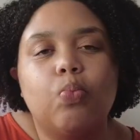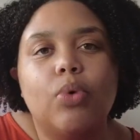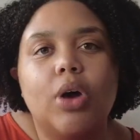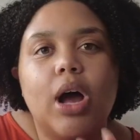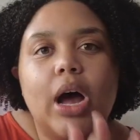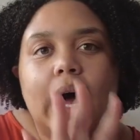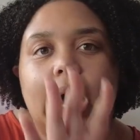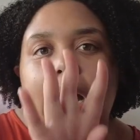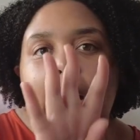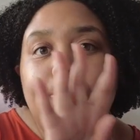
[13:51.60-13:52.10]

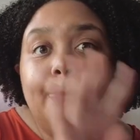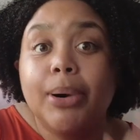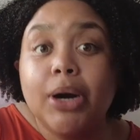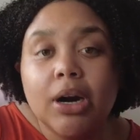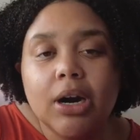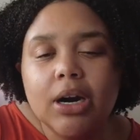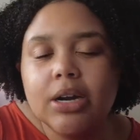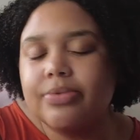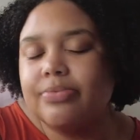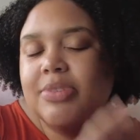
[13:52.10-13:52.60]
at
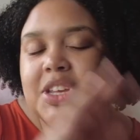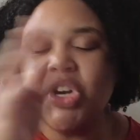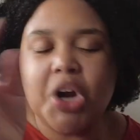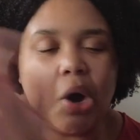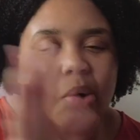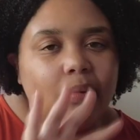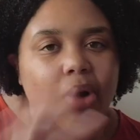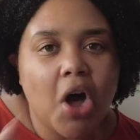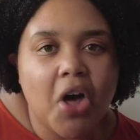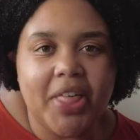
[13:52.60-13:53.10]
birth, you
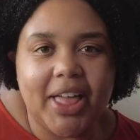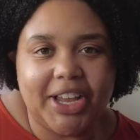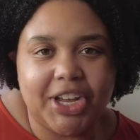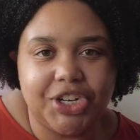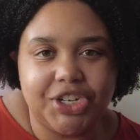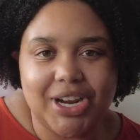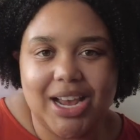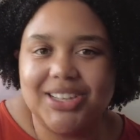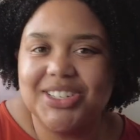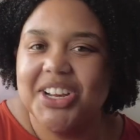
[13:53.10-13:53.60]
know, all that good
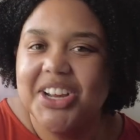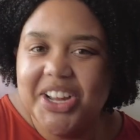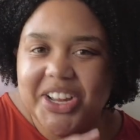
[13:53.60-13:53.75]
jazz.